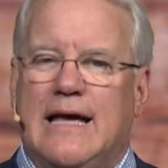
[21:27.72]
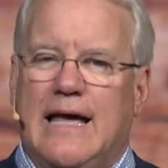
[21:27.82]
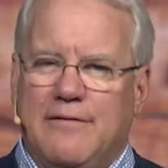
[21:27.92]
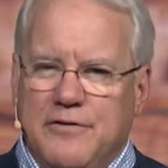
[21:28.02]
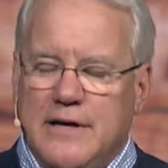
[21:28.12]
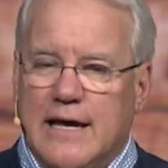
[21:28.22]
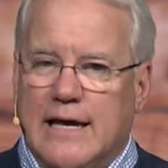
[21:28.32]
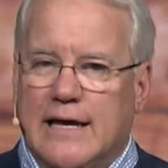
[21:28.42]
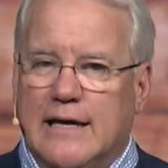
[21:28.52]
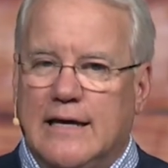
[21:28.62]
Every
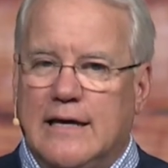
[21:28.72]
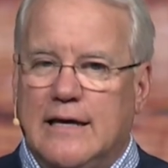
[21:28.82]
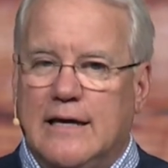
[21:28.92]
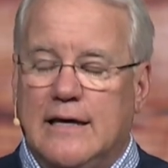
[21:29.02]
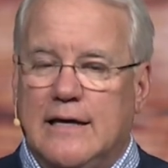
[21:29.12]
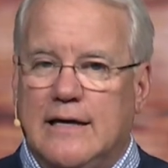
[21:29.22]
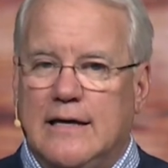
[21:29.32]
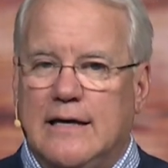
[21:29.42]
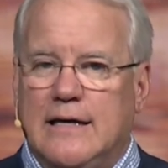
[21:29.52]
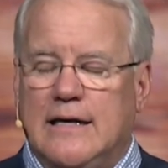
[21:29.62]
day,
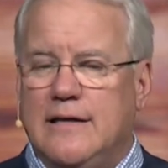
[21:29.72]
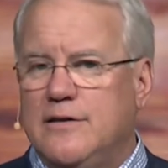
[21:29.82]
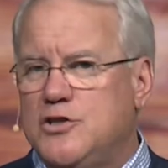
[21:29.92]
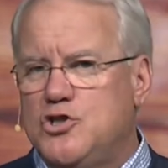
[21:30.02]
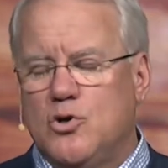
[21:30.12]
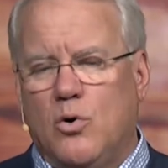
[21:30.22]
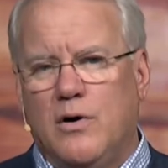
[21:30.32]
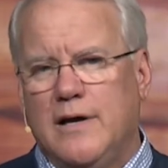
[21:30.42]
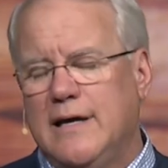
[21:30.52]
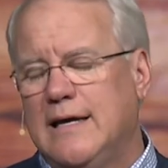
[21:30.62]
in the
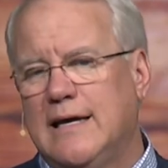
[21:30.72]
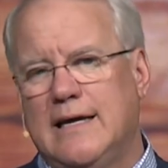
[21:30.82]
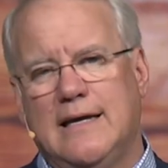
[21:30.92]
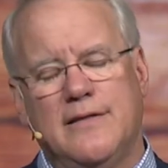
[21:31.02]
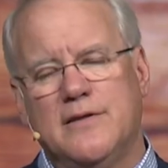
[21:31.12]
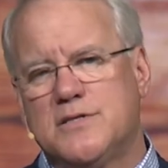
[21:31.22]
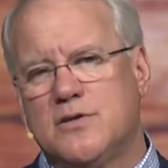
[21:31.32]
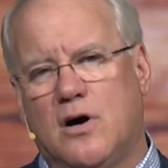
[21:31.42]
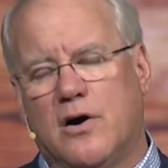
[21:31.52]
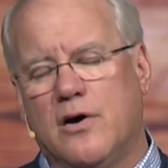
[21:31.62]
joy and in the
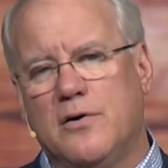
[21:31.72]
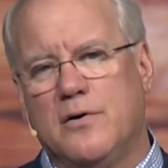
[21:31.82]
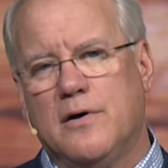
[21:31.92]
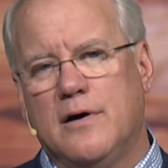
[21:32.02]
sorrow,